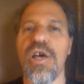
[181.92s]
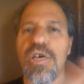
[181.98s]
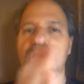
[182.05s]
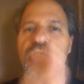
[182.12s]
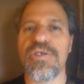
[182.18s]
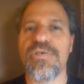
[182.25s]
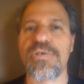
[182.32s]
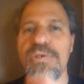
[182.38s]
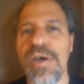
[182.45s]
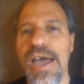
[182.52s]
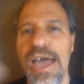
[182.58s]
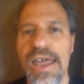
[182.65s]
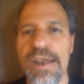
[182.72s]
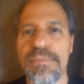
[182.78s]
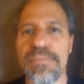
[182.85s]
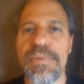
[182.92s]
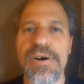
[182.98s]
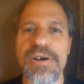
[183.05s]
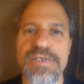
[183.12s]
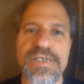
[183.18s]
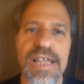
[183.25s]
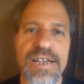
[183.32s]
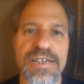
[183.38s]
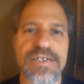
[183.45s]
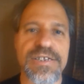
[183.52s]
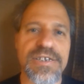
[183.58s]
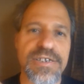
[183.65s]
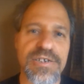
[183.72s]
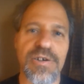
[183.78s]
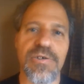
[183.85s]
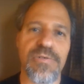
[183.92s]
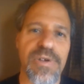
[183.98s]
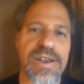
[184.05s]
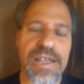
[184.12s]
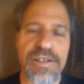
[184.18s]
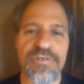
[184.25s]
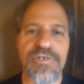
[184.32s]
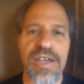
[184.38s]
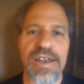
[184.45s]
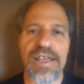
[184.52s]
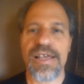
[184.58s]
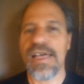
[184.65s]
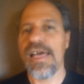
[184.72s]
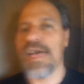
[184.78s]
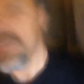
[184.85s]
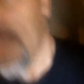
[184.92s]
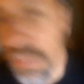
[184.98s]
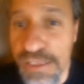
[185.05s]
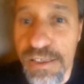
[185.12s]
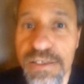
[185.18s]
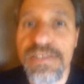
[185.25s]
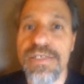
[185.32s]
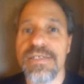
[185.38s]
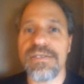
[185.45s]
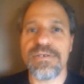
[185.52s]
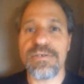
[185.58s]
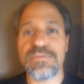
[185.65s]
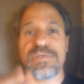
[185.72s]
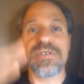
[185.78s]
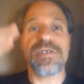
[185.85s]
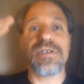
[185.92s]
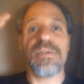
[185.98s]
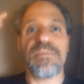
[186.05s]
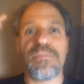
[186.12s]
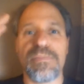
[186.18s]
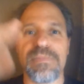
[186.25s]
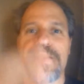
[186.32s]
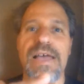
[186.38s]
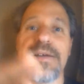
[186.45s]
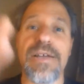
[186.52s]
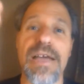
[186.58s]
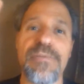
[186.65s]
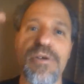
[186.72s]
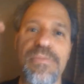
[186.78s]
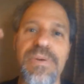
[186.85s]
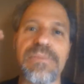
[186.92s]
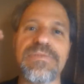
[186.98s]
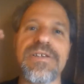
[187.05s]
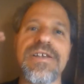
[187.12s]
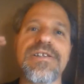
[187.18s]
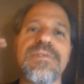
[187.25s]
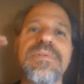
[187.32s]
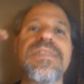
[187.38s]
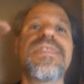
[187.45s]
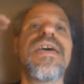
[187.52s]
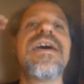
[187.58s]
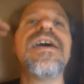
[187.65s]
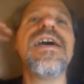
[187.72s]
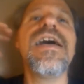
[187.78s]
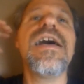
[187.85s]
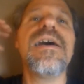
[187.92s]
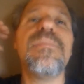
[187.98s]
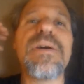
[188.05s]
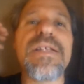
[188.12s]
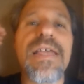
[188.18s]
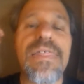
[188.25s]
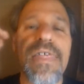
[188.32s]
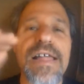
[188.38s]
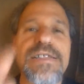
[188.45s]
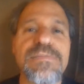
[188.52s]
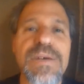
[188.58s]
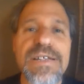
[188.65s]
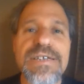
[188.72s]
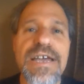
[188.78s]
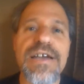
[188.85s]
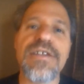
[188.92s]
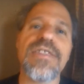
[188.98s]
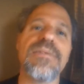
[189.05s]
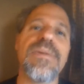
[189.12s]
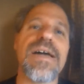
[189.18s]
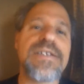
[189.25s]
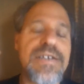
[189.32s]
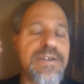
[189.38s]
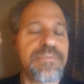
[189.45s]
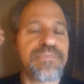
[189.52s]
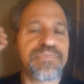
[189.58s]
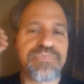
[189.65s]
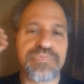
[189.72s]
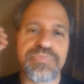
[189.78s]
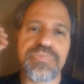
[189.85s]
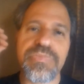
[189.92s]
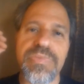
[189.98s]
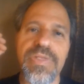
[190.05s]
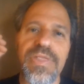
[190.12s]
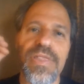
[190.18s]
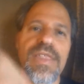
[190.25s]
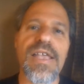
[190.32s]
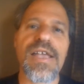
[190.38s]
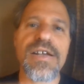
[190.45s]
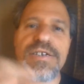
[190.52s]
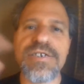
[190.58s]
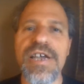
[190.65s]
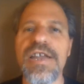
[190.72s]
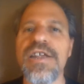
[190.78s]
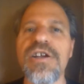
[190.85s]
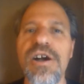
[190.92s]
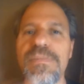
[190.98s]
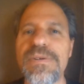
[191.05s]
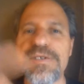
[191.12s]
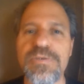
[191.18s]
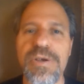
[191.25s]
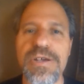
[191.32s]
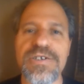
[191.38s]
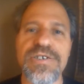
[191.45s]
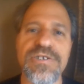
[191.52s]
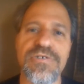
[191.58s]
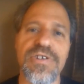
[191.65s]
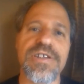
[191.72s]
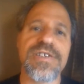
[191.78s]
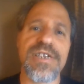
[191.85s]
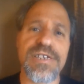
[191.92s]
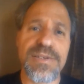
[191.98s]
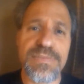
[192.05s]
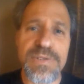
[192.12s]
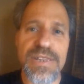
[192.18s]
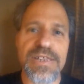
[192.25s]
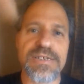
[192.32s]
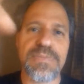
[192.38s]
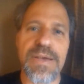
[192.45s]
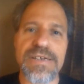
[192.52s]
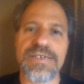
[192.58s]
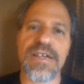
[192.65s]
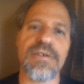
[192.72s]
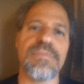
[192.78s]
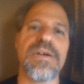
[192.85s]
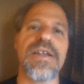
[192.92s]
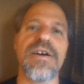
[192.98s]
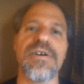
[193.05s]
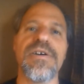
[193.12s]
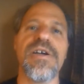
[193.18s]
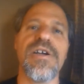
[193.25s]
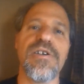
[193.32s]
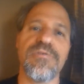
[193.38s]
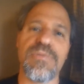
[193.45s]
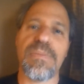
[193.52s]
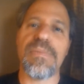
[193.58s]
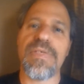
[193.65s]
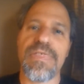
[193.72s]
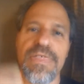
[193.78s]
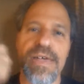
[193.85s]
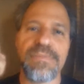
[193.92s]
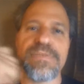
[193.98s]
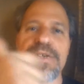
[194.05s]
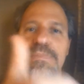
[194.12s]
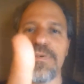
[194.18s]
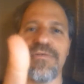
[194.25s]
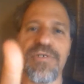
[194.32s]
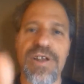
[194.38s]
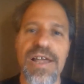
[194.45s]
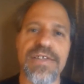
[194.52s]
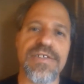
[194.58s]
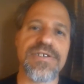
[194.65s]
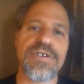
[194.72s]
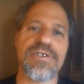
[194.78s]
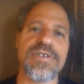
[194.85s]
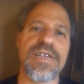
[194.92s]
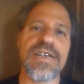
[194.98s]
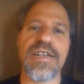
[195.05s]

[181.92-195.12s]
through and past that distance already in training. Oops, camera bumped a little bit there. But that's my take on the matter. Share any comments, questions, criticisms in the space down below. Remember, thumbs up if you like this content.